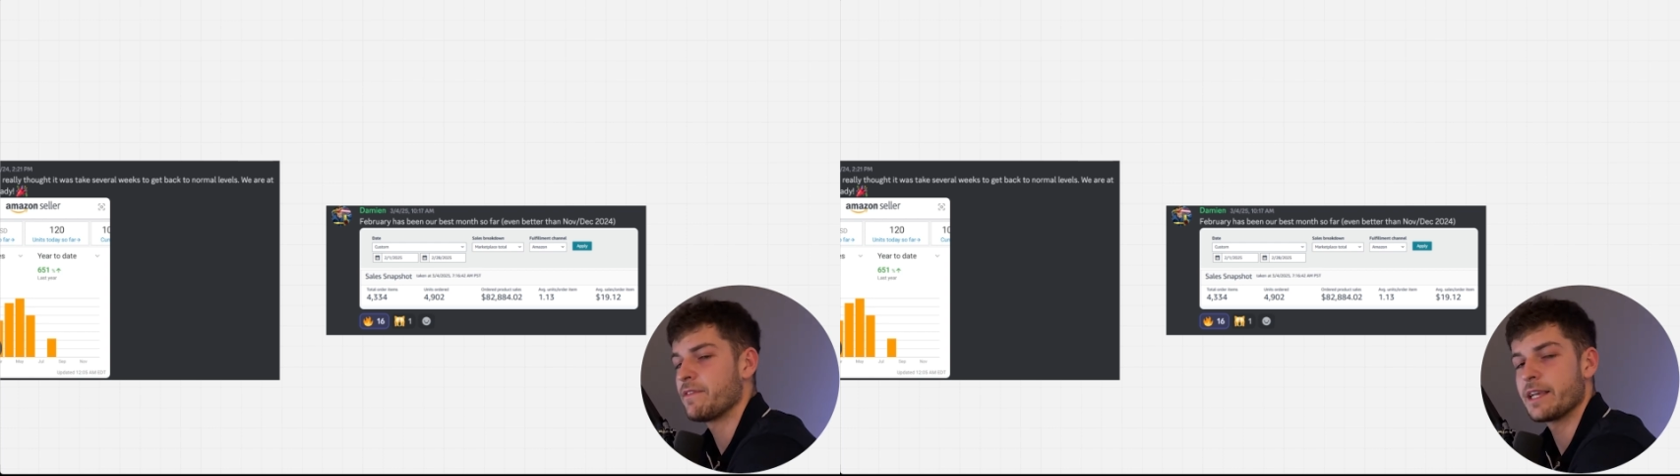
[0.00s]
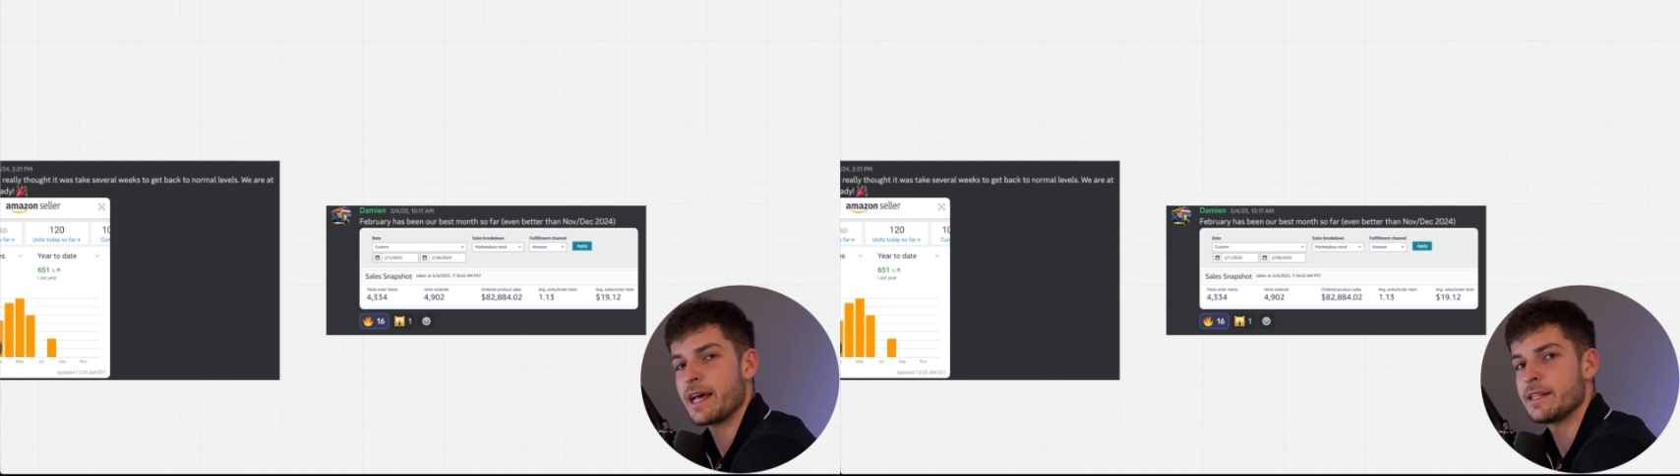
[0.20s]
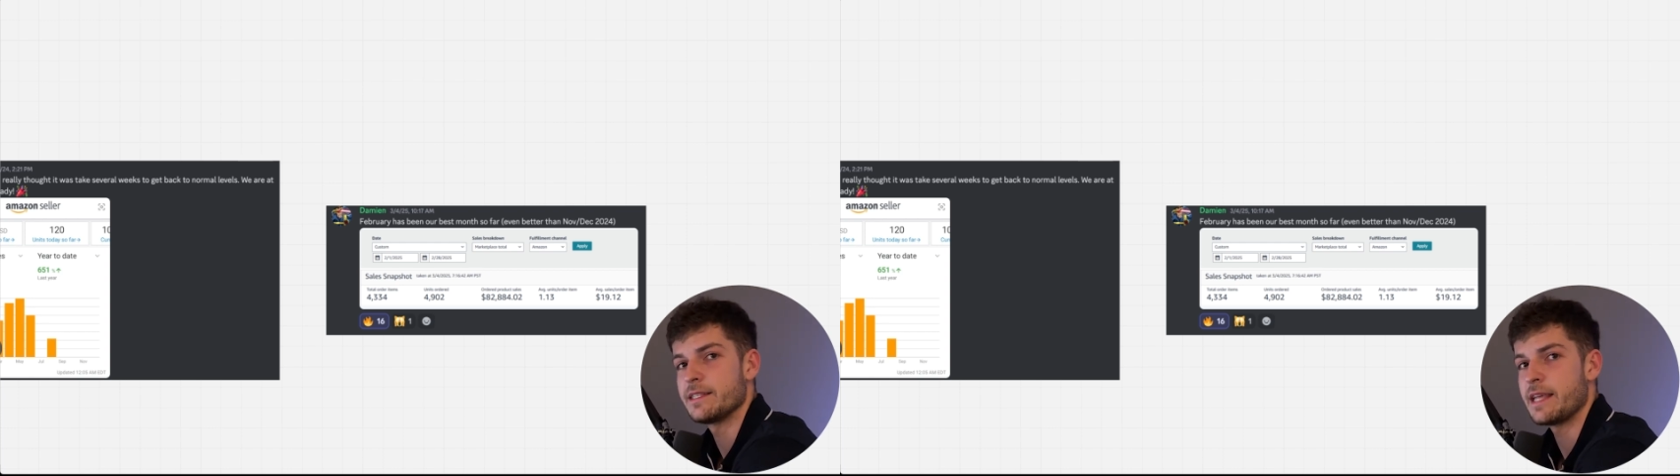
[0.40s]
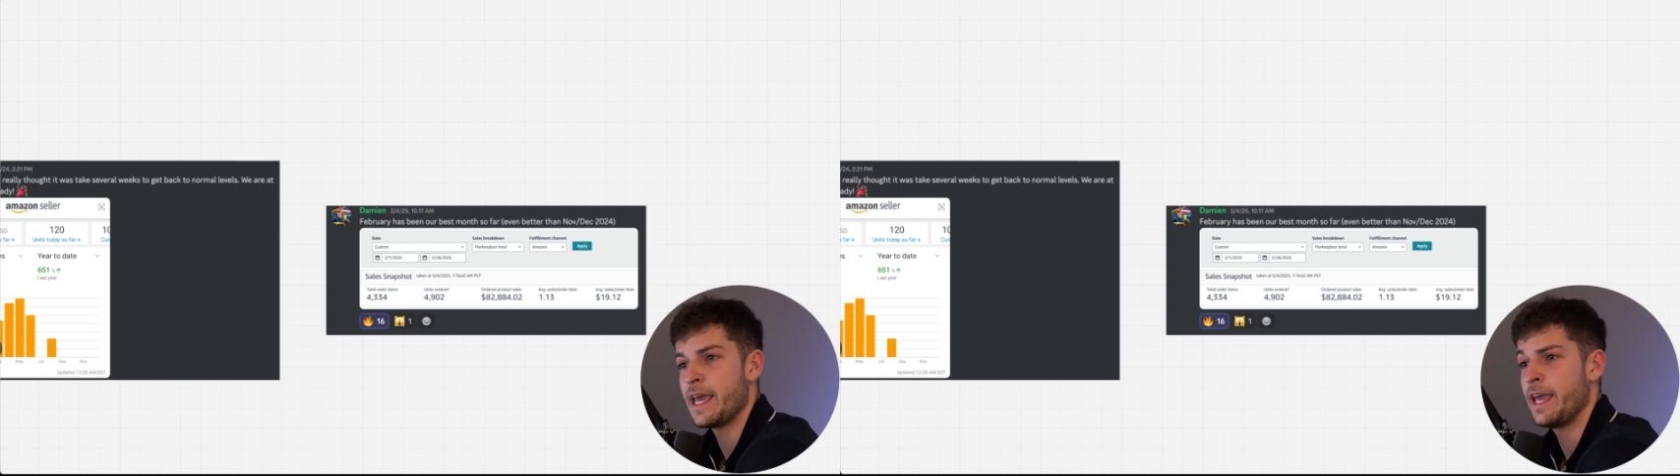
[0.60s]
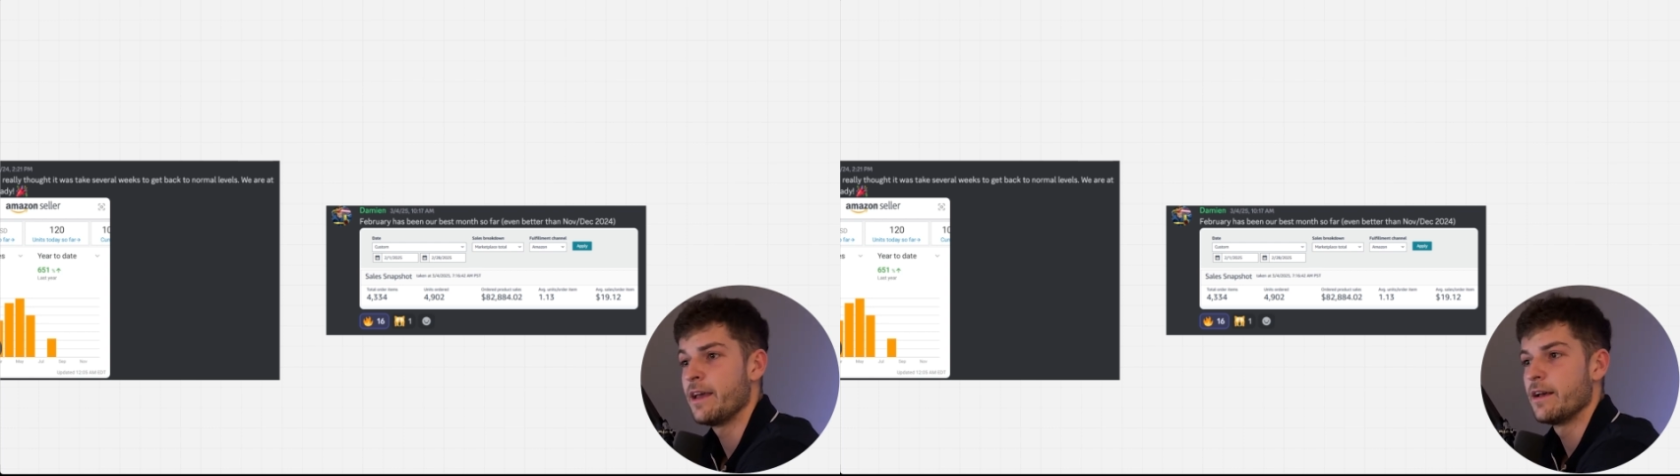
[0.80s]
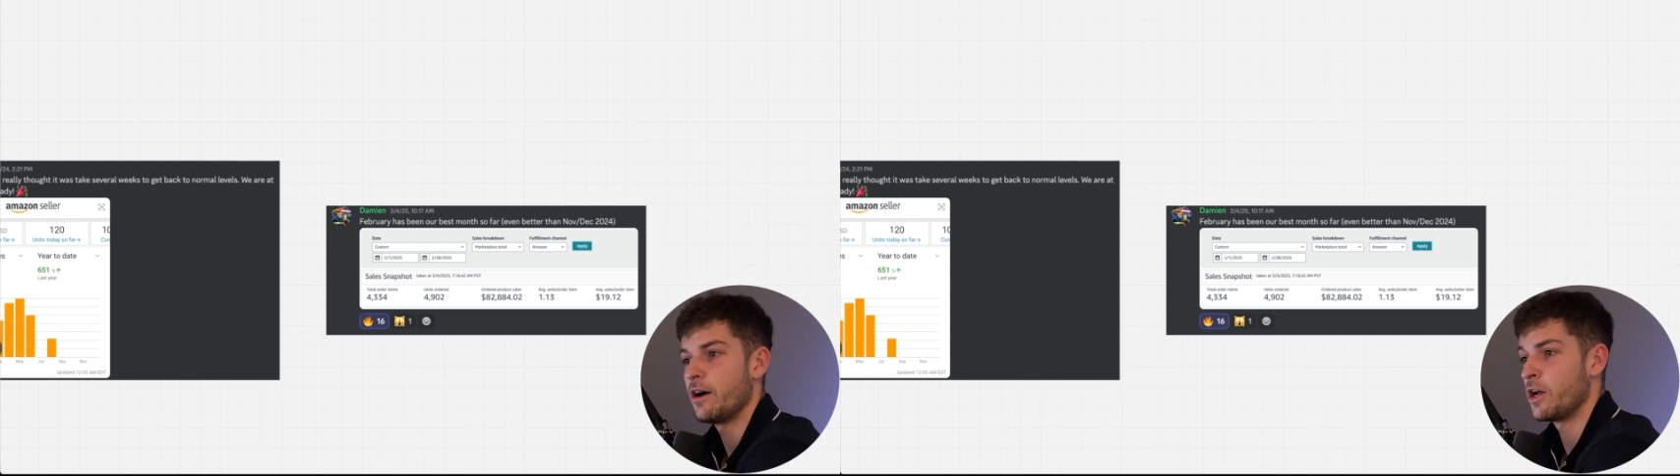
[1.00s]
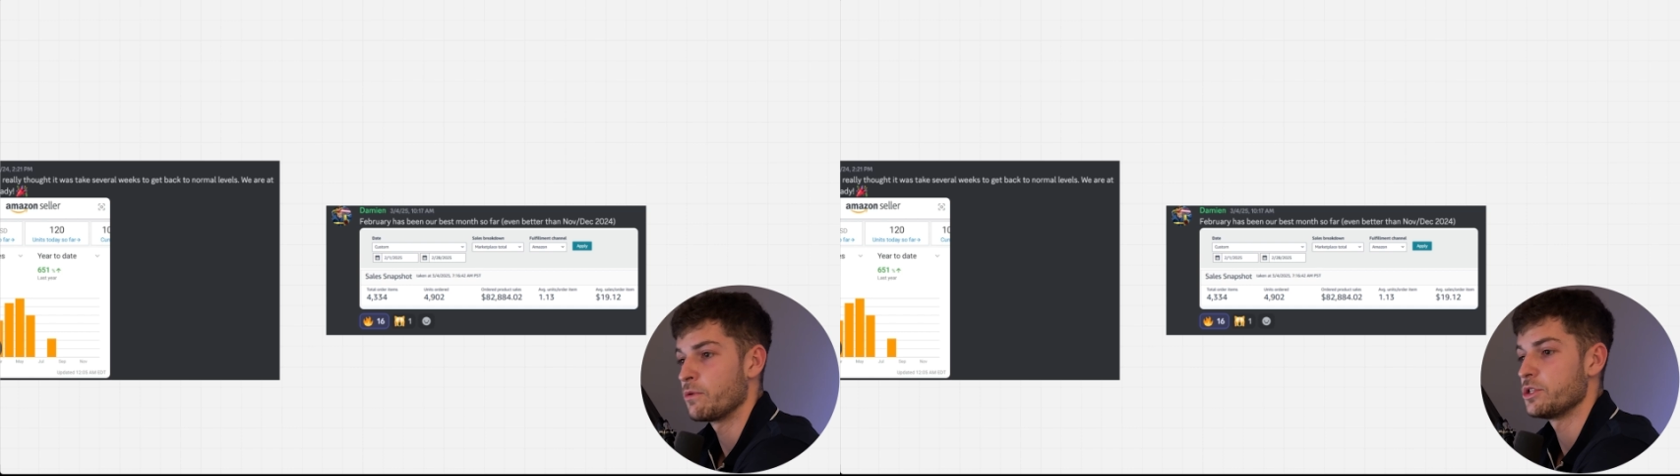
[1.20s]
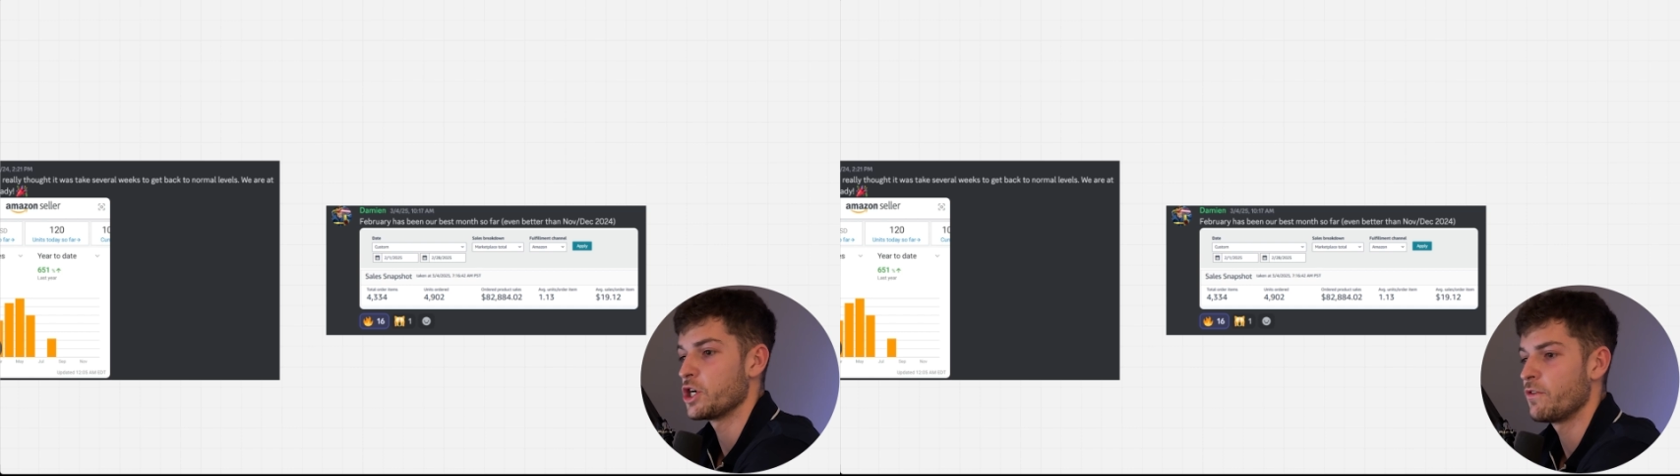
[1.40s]
to kind of stay on
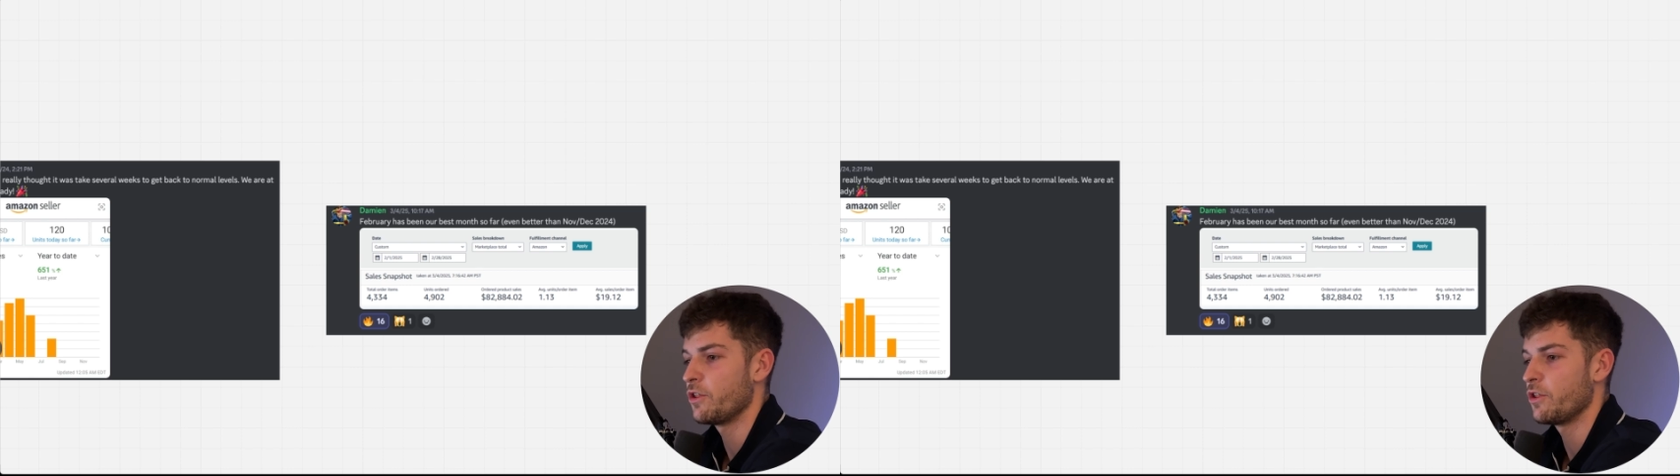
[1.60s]
reserve.